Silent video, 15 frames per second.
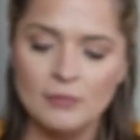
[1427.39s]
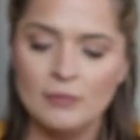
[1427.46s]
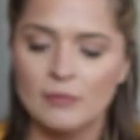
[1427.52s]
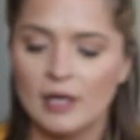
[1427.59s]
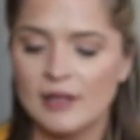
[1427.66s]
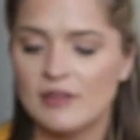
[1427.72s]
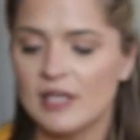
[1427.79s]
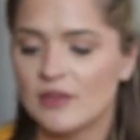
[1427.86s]
I
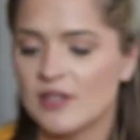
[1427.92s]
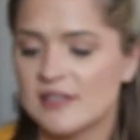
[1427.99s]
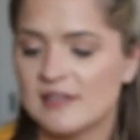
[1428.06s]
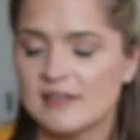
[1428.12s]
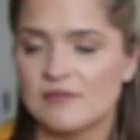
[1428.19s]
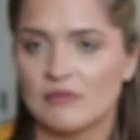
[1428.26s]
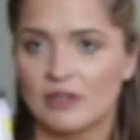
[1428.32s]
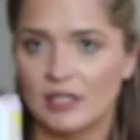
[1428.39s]
think
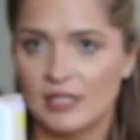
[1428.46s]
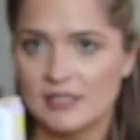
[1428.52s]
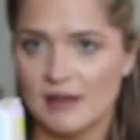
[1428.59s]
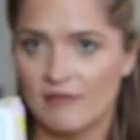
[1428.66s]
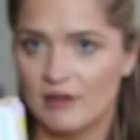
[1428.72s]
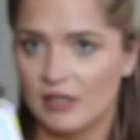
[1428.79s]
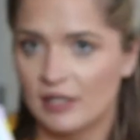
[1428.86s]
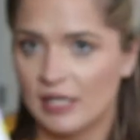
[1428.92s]
this is really
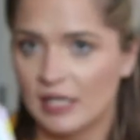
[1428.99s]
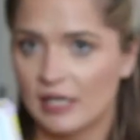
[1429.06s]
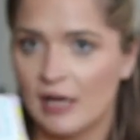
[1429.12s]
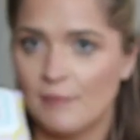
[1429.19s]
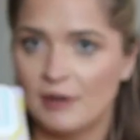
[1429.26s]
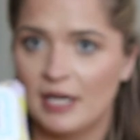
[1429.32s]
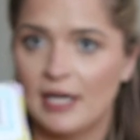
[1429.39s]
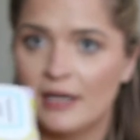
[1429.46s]
definitely going to
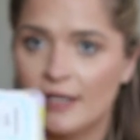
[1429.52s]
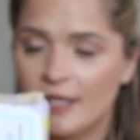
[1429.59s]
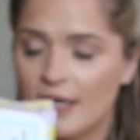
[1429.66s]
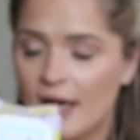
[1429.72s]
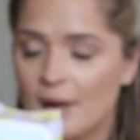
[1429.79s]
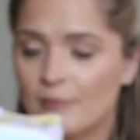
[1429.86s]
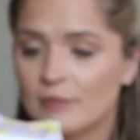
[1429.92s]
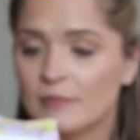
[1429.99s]
come in
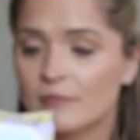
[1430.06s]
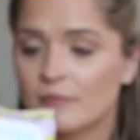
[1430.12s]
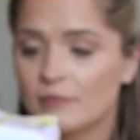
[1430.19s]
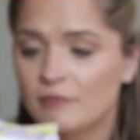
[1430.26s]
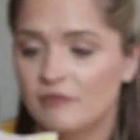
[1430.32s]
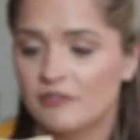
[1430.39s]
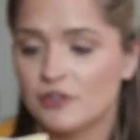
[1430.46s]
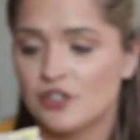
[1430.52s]
handy. I'm
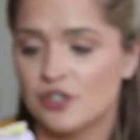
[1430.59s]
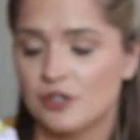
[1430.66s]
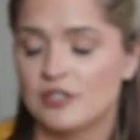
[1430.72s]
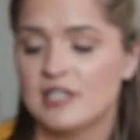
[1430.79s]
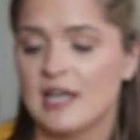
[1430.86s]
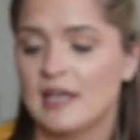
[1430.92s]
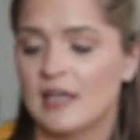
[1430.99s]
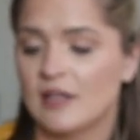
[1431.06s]
for sure
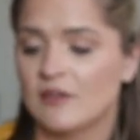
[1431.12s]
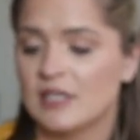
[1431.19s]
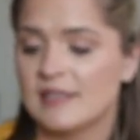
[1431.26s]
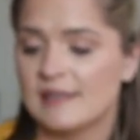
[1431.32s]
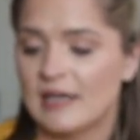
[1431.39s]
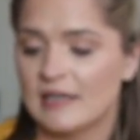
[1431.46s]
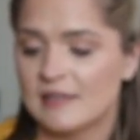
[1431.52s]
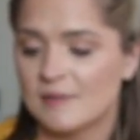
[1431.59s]
taking
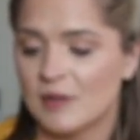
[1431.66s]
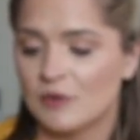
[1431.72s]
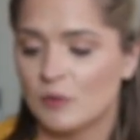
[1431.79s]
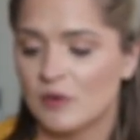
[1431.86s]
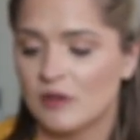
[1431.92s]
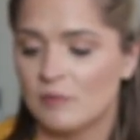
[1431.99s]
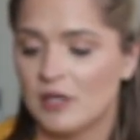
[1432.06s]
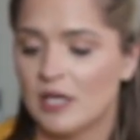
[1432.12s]
these next
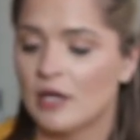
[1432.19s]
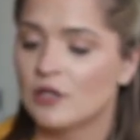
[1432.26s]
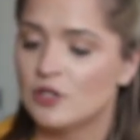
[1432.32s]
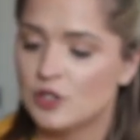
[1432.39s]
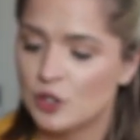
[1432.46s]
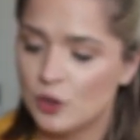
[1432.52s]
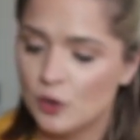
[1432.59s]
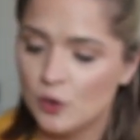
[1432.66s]
month with me
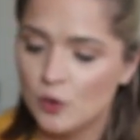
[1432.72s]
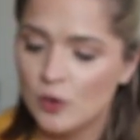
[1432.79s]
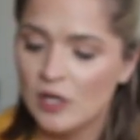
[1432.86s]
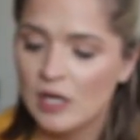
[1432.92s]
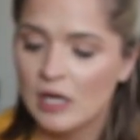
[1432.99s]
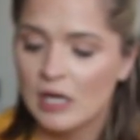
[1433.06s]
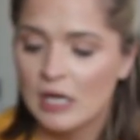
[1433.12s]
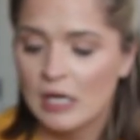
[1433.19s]

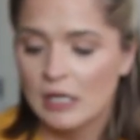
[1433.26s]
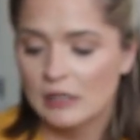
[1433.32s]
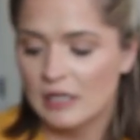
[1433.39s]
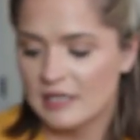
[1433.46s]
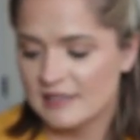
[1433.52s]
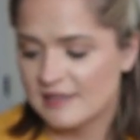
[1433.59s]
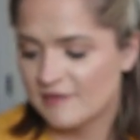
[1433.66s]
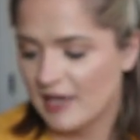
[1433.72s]
to
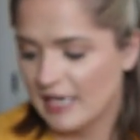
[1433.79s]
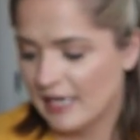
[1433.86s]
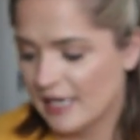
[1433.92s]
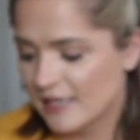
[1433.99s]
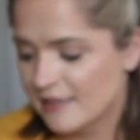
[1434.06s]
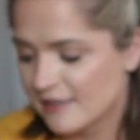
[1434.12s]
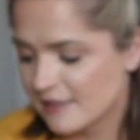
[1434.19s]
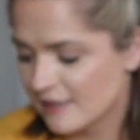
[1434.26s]
Las
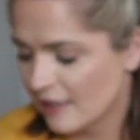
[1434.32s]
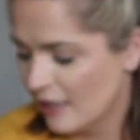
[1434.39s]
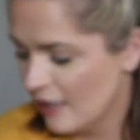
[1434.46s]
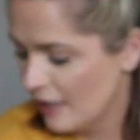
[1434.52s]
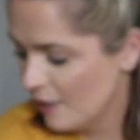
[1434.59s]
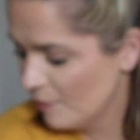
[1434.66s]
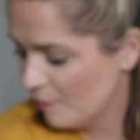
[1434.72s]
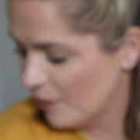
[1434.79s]
Vegas,
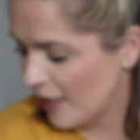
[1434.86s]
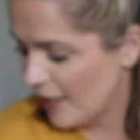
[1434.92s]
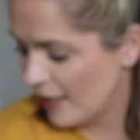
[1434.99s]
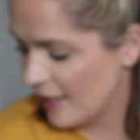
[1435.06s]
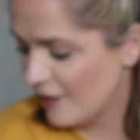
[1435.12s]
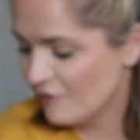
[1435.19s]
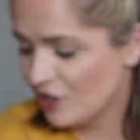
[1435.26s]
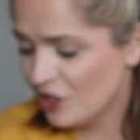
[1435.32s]

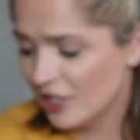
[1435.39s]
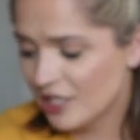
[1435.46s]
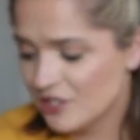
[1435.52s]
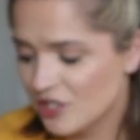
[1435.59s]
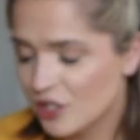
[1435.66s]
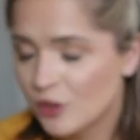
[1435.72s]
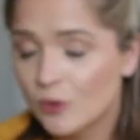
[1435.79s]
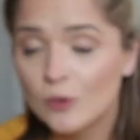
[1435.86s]
and then you
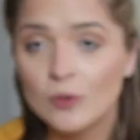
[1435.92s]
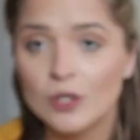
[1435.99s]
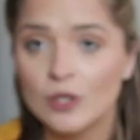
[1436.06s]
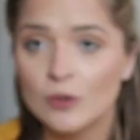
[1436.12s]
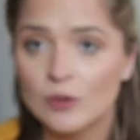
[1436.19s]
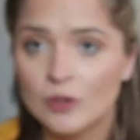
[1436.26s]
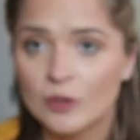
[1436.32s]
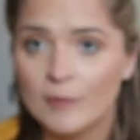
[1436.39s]
get two
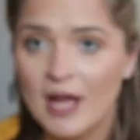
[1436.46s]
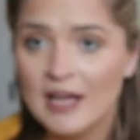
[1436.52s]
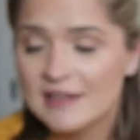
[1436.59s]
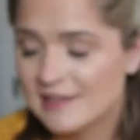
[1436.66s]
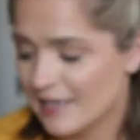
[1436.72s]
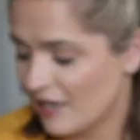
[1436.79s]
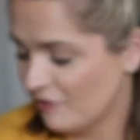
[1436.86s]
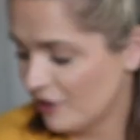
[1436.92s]
cute little
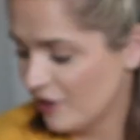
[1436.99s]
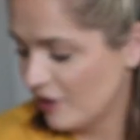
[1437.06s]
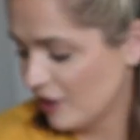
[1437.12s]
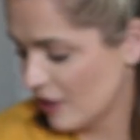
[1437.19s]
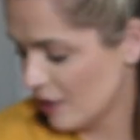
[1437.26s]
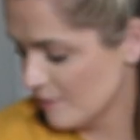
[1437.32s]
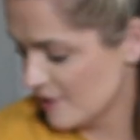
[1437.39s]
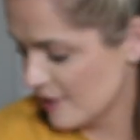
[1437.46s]
bags that
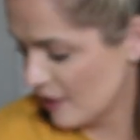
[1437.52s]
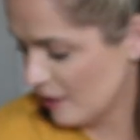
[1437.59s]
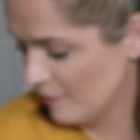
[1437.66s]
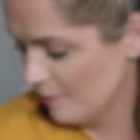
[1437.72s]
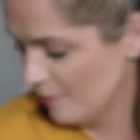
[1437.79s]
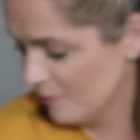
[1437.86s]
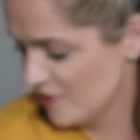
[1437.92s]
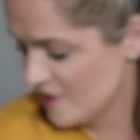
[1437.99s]
everything comes in.